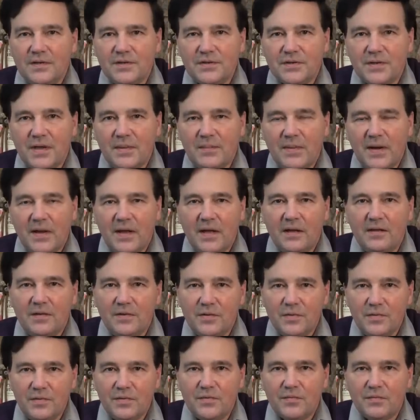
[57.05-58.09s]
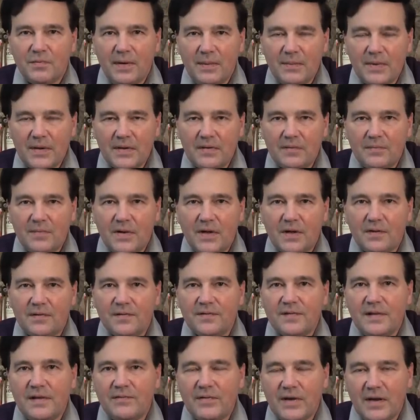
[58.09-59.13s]
Should I buy a used Remington Model
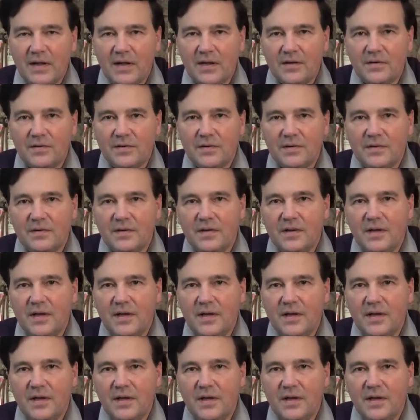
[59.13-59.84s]
700